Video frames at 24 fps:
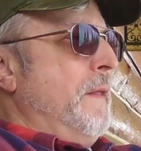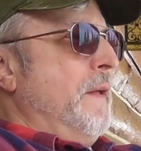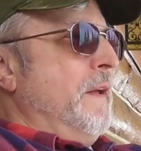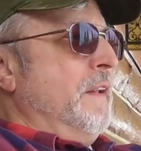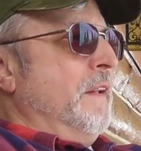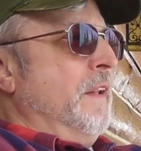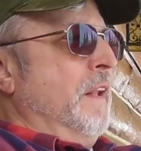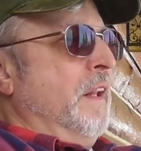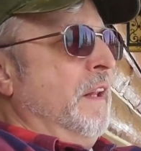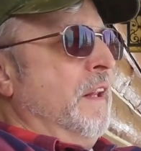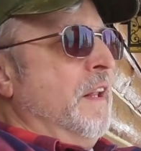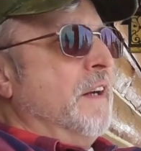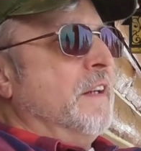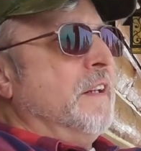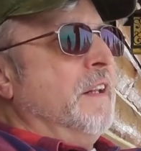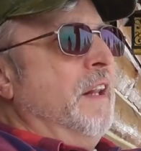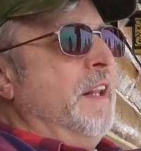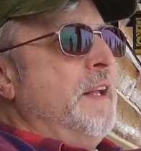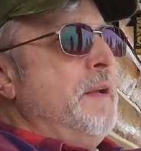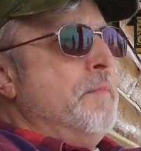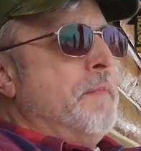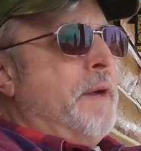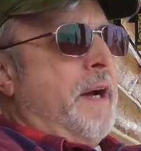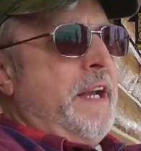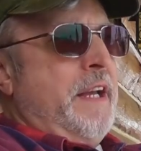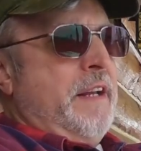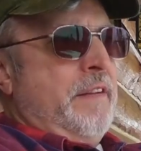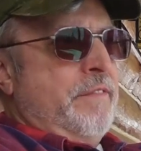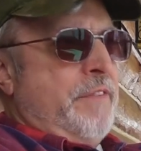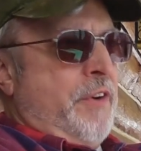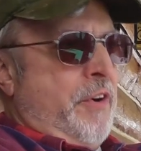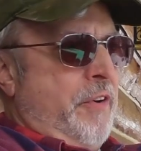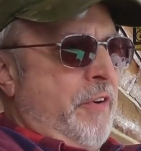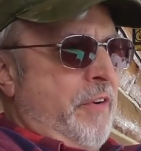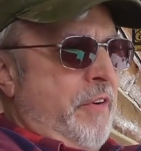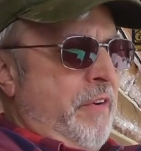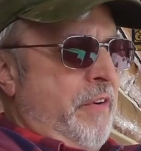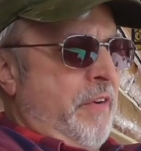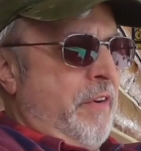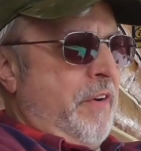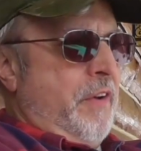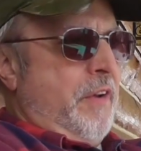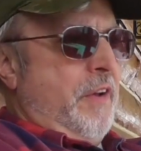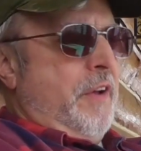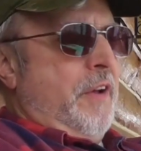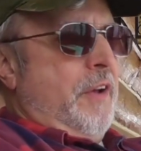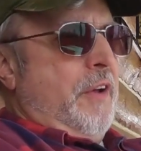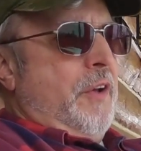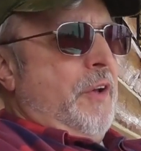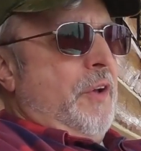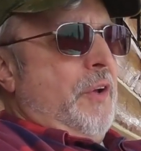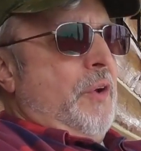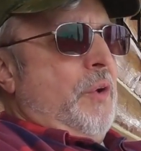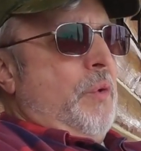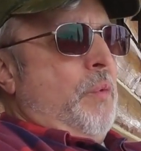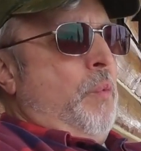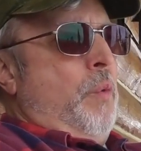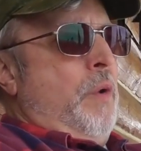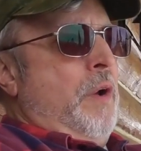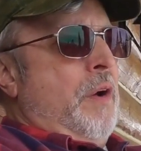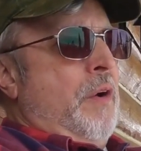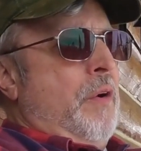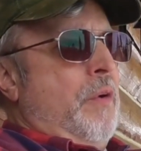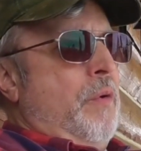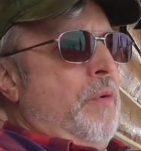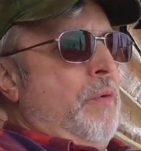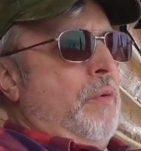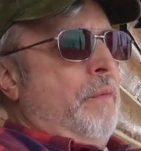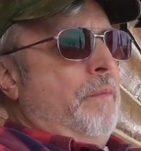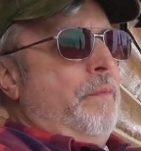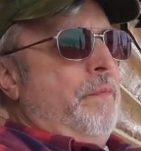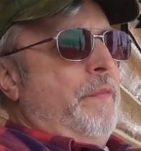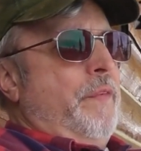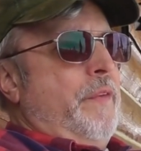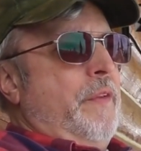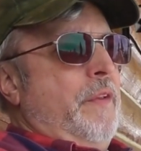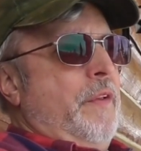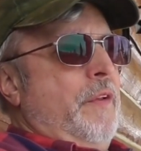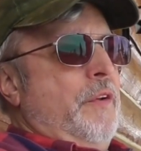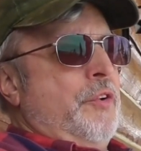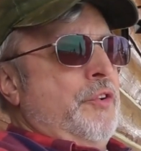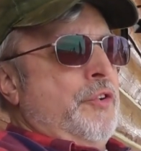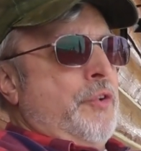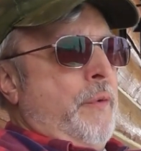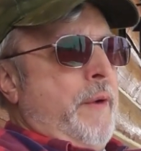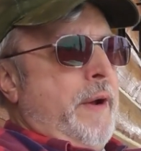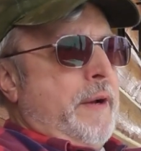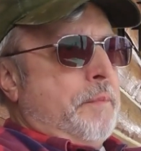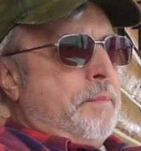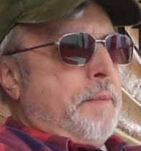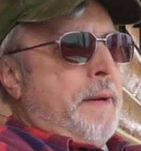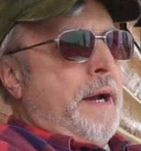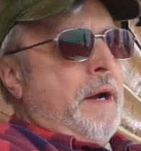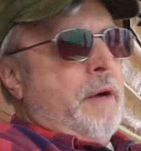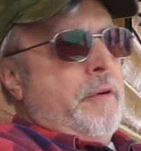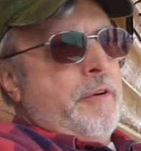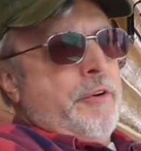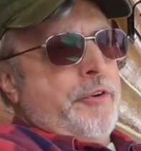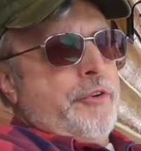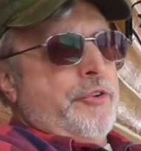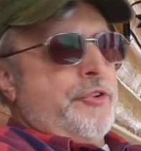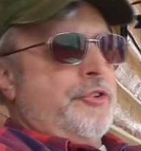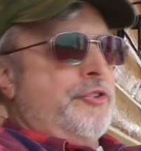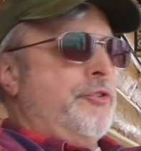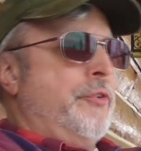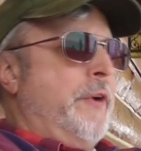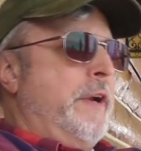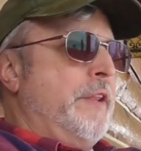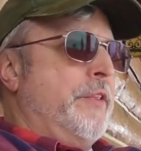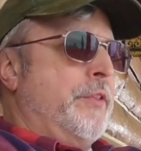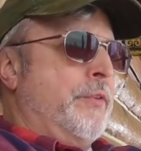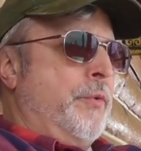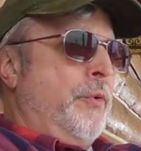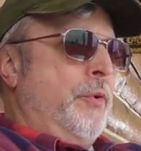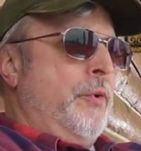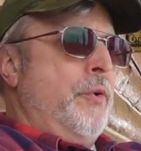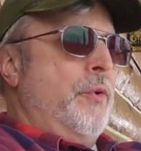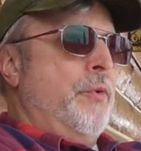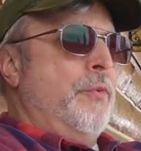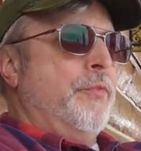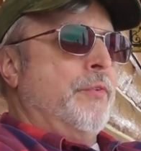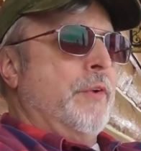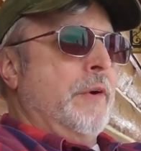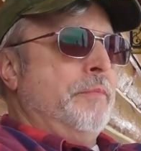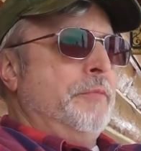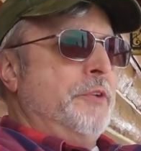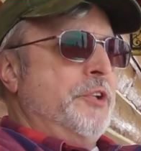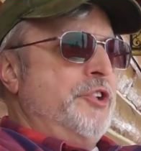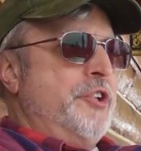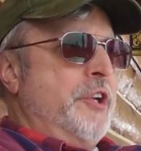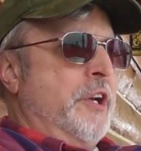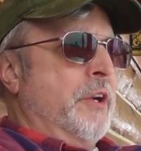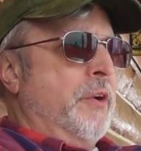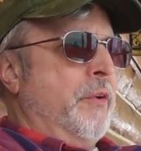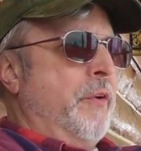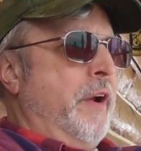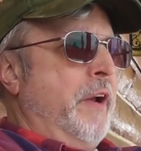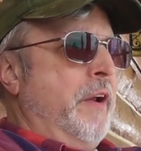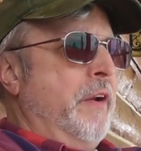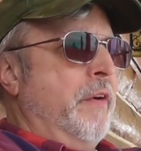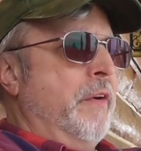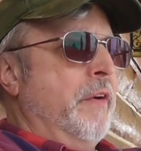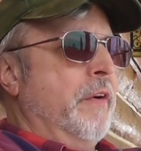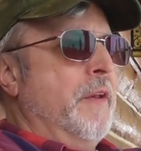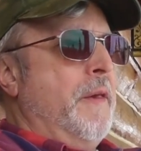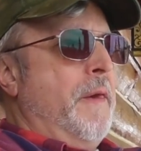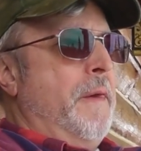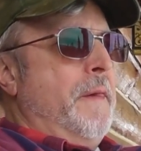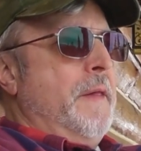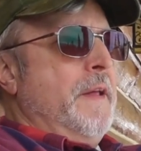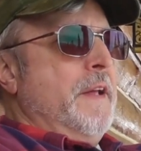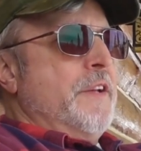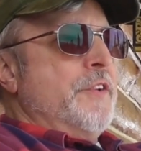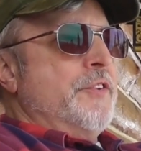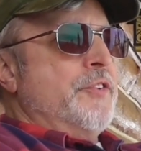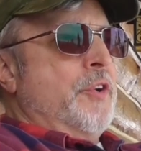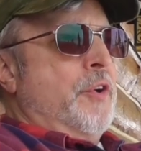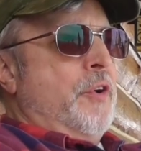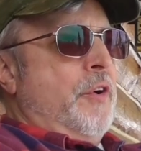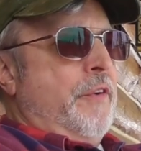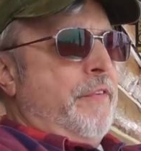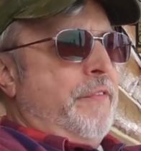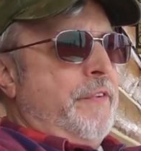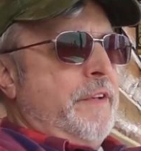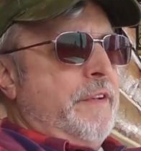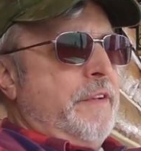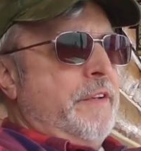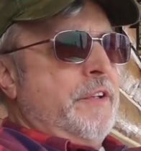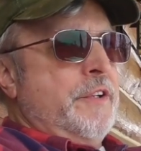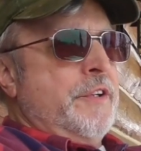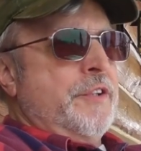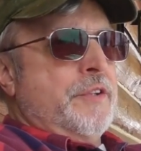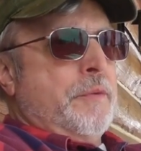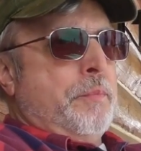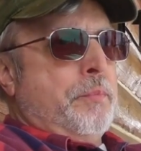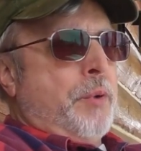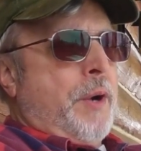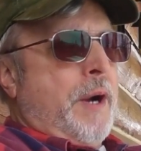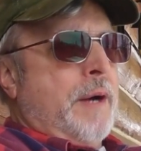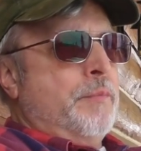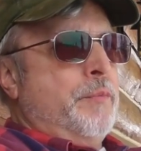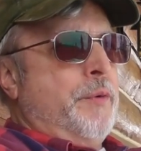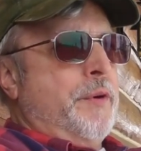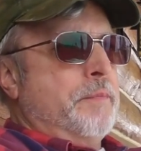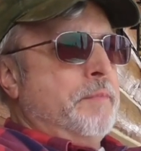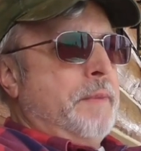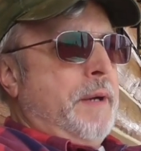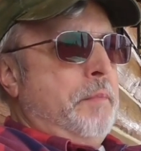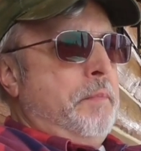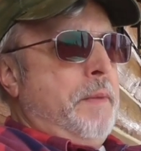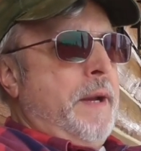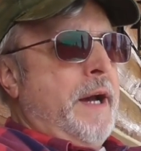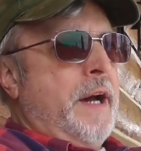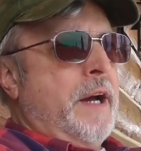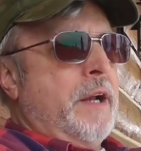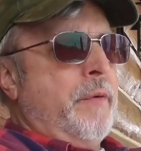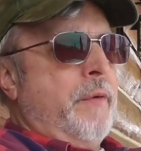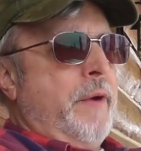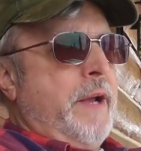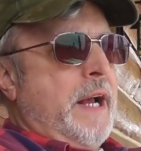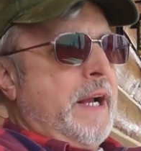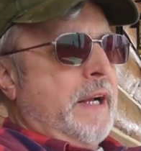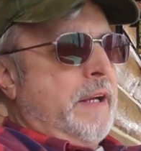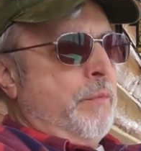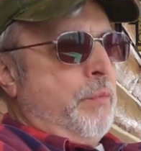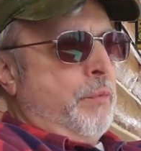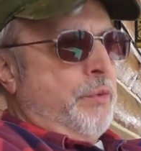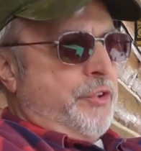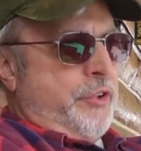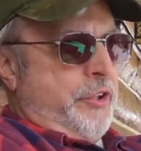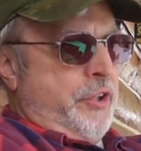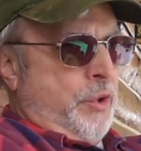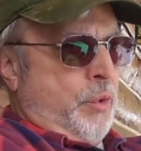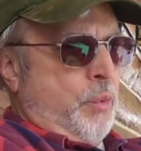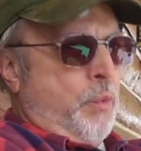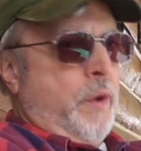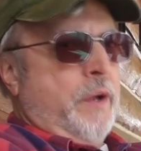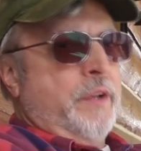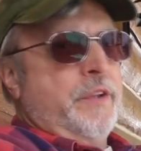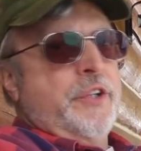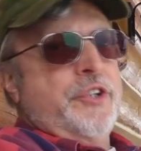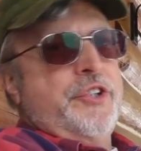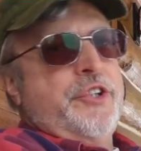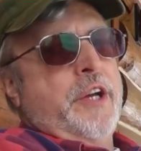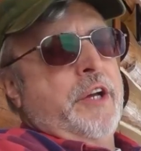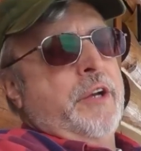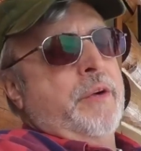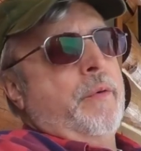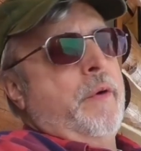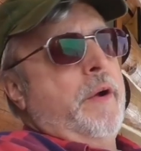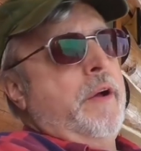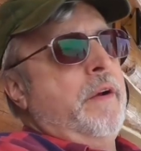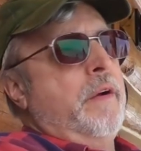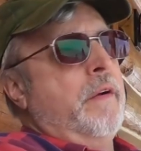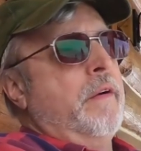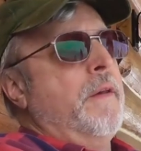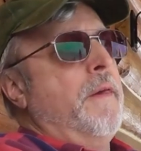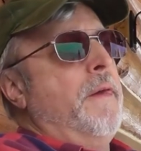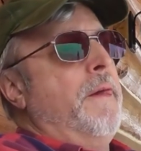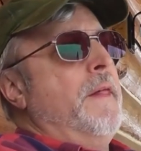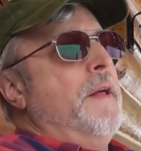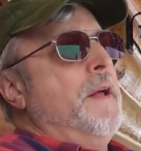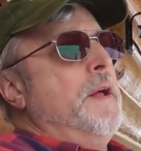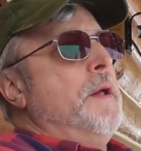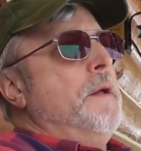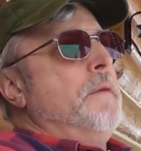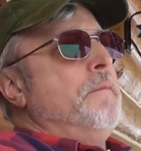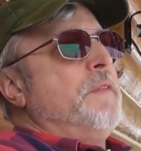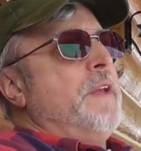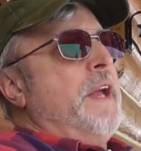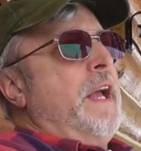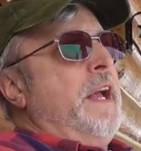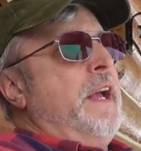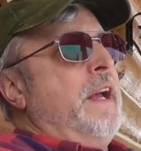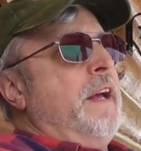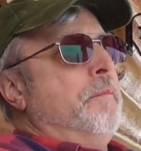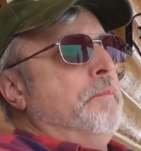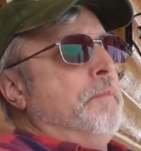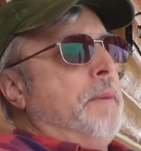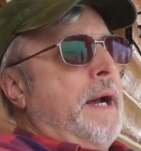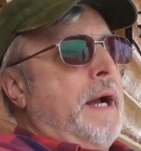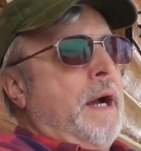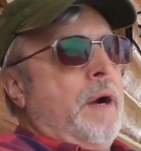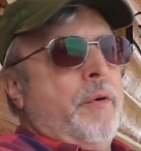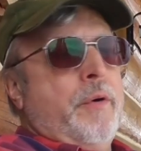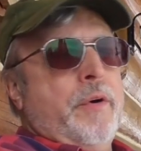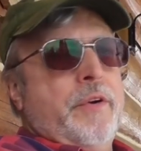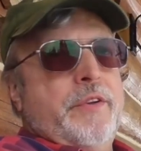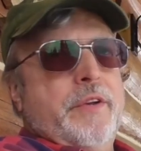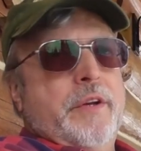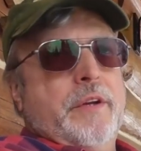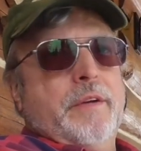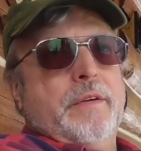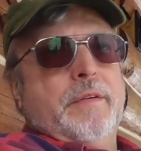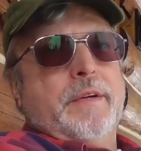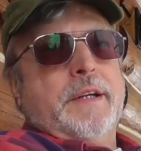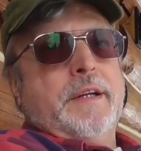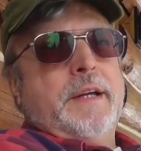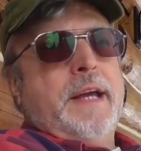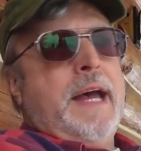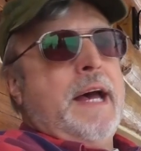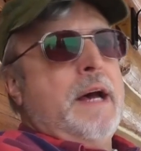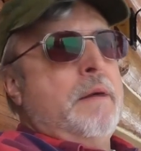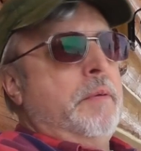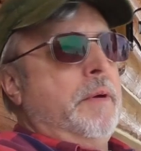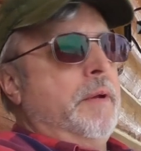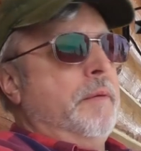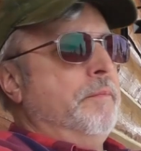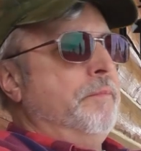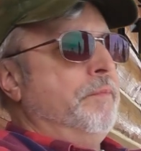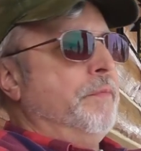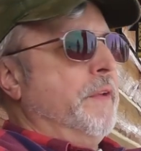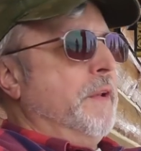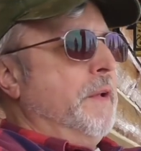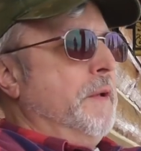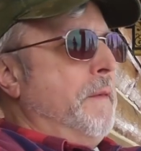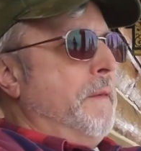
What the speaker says: Now, luckily, my inverter will direct power straight through from the generator. So if there's a problem with my battery, I can still run the generator and power the cabin